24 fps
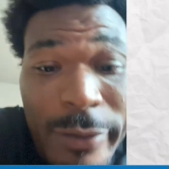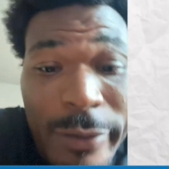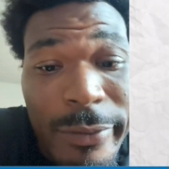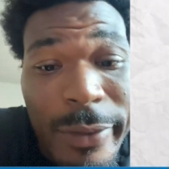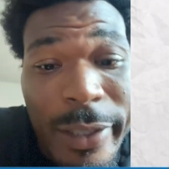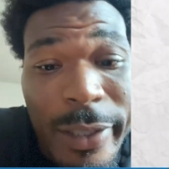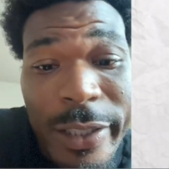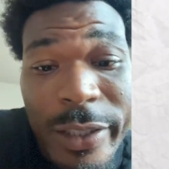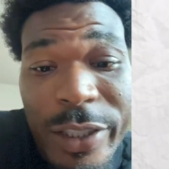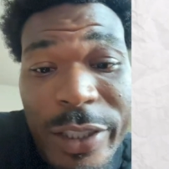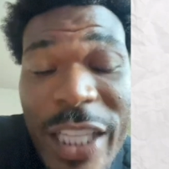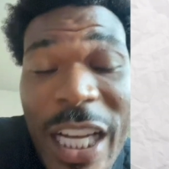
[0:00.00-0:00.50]

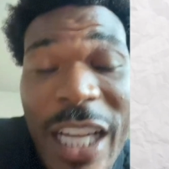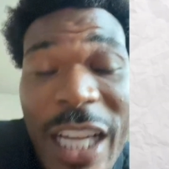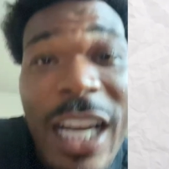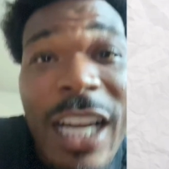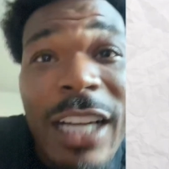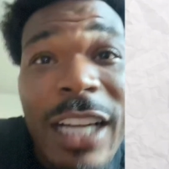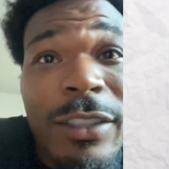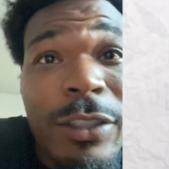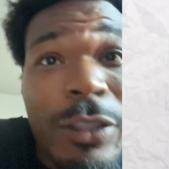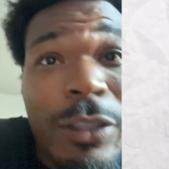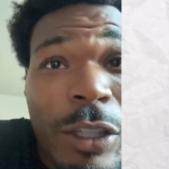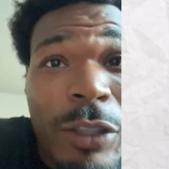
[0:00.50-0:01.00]
And shout
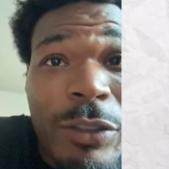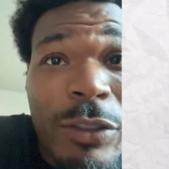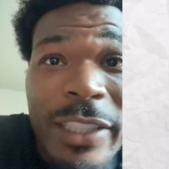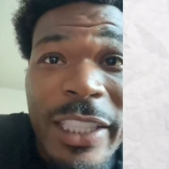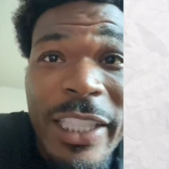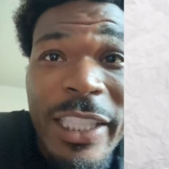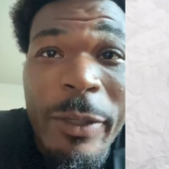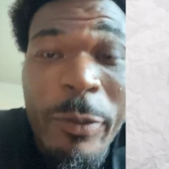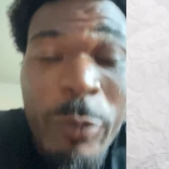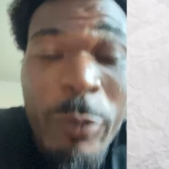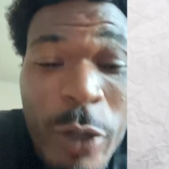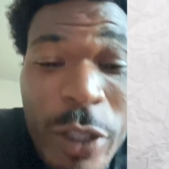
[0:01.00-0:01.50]
out, you know, mm-hmm.
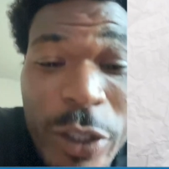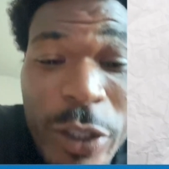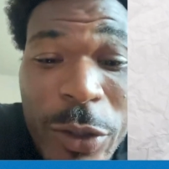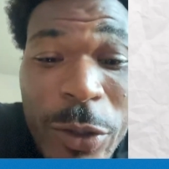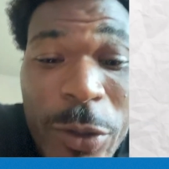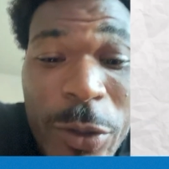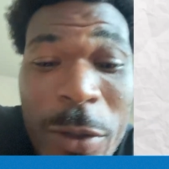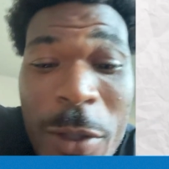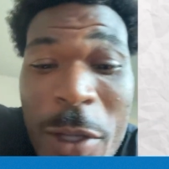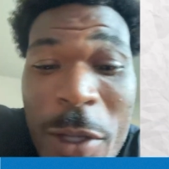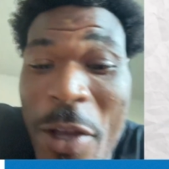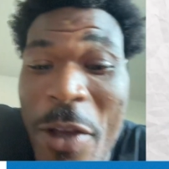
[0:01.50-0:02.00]
Team
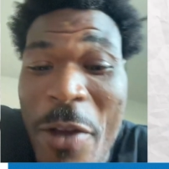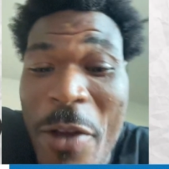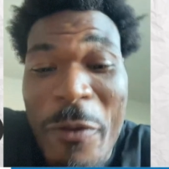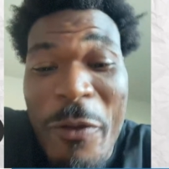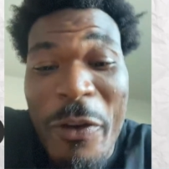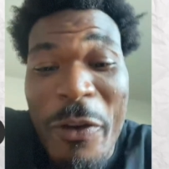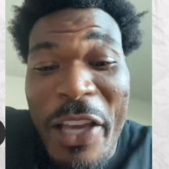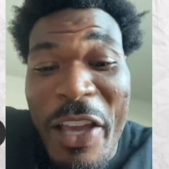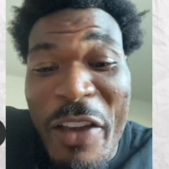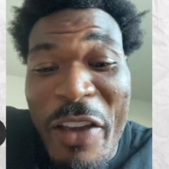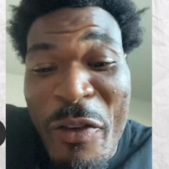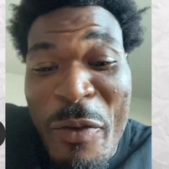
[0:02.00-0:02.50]
Whistle for
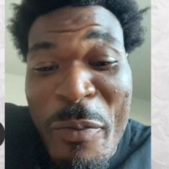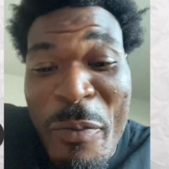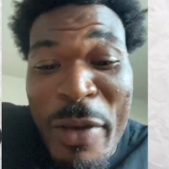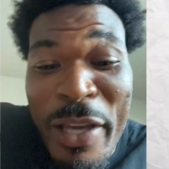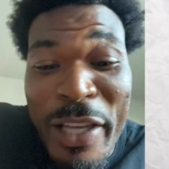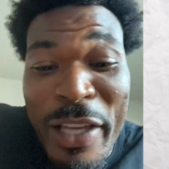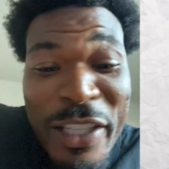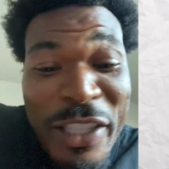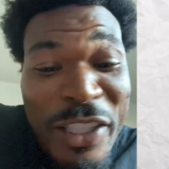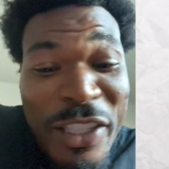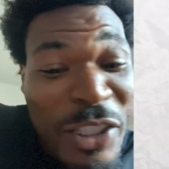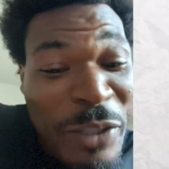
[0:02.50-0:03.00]
giving me
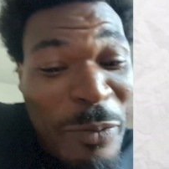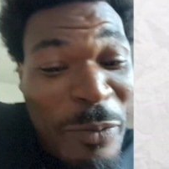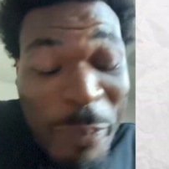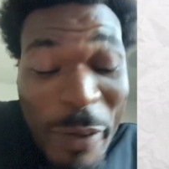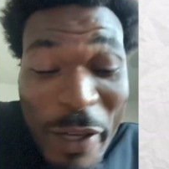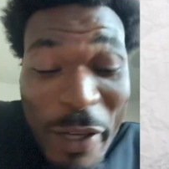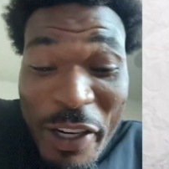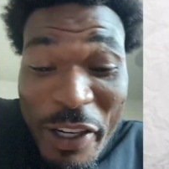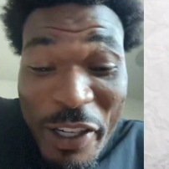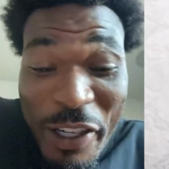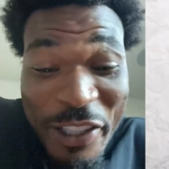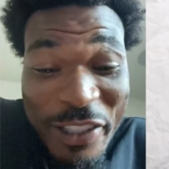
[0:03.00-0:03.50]
the
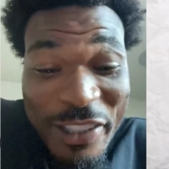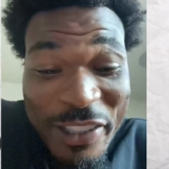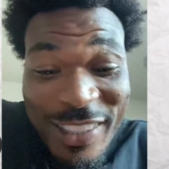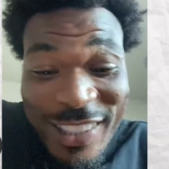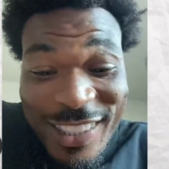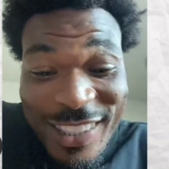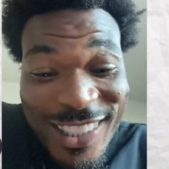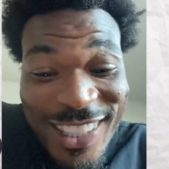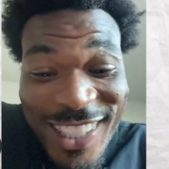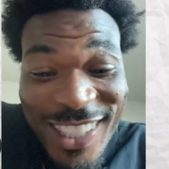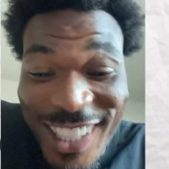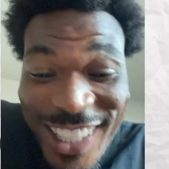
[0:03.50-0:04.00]

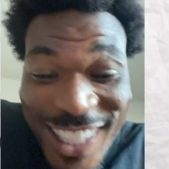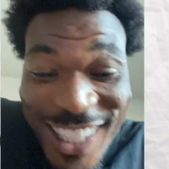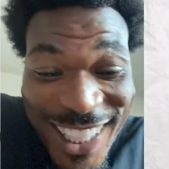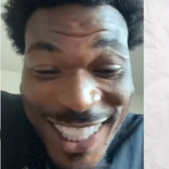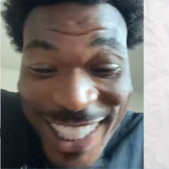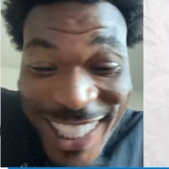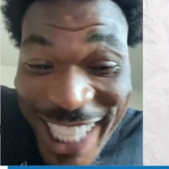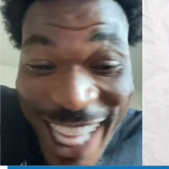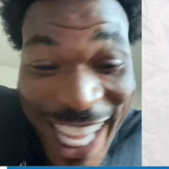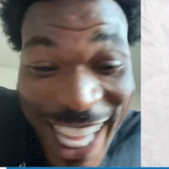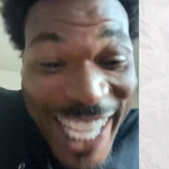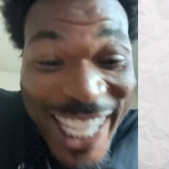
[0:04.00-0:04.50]
experience
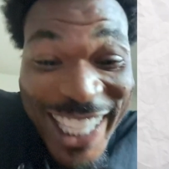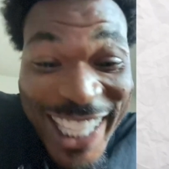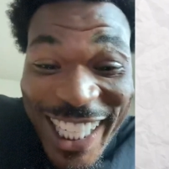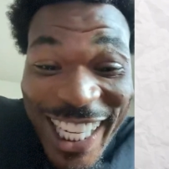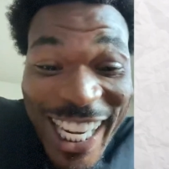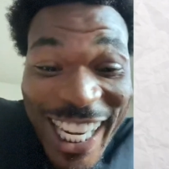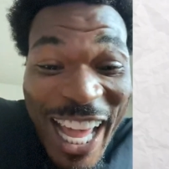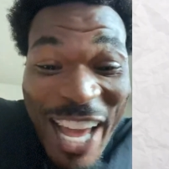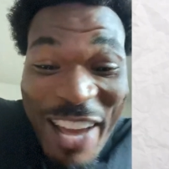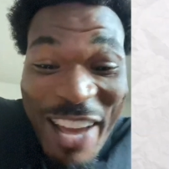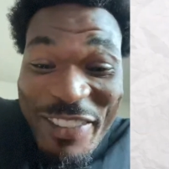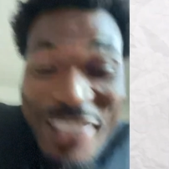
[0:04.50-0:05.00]
day in the
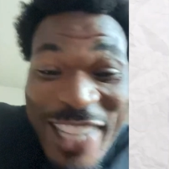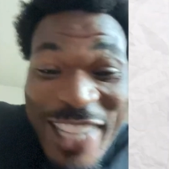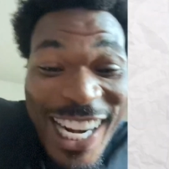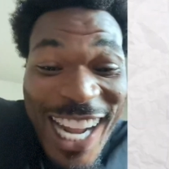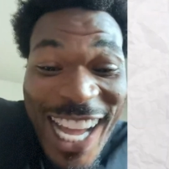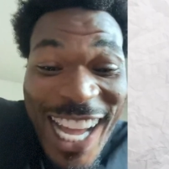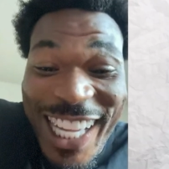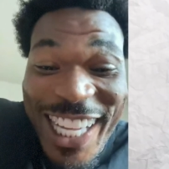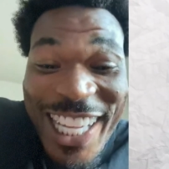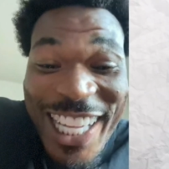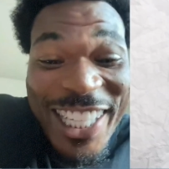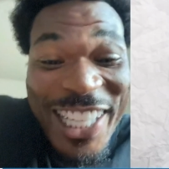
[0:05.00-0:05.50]
life that
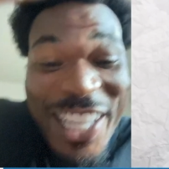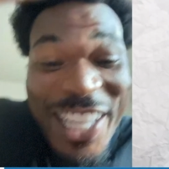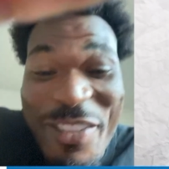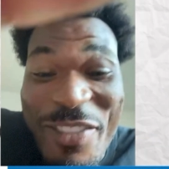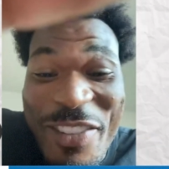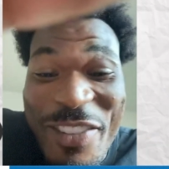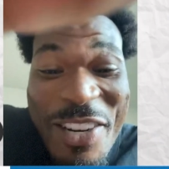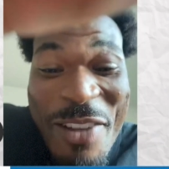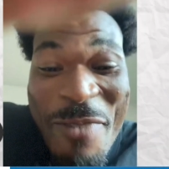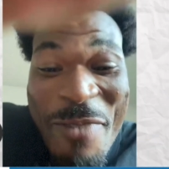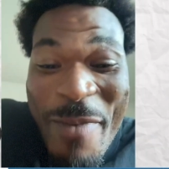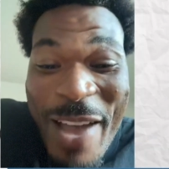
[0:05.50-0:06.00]
I couldn't
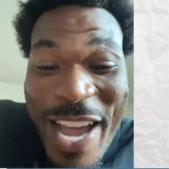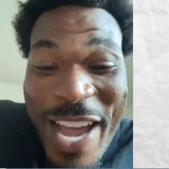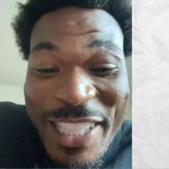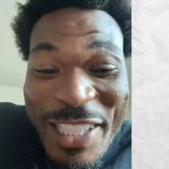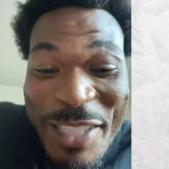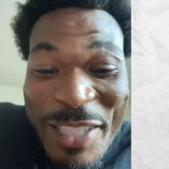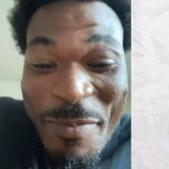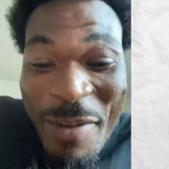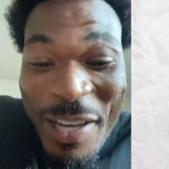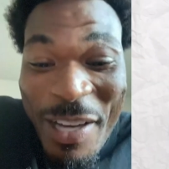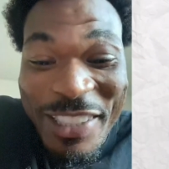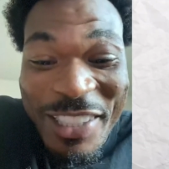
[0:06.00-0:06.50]
even
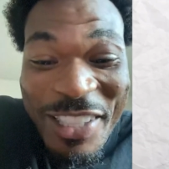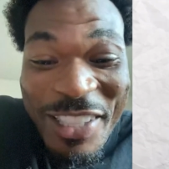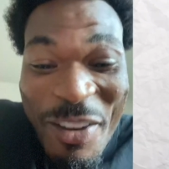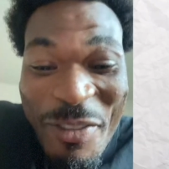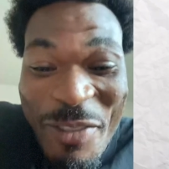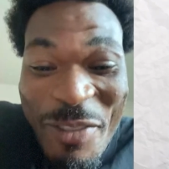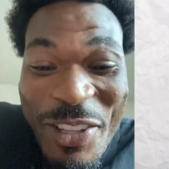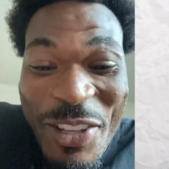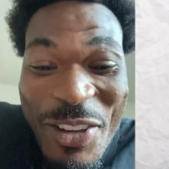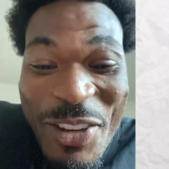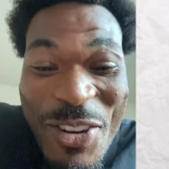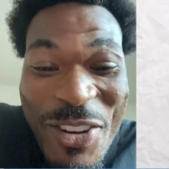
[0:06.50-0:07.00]
imagine
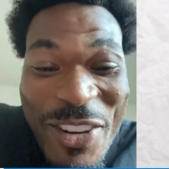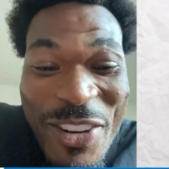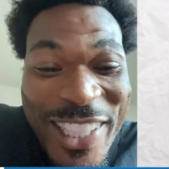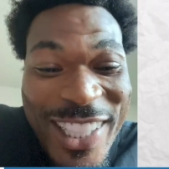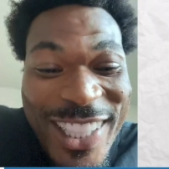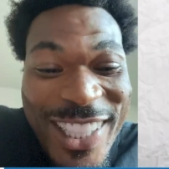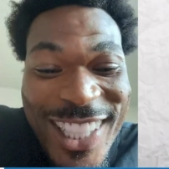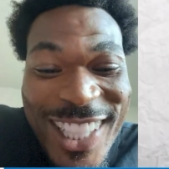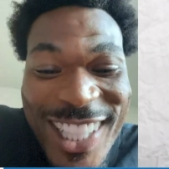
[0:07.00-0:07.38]
myself doing.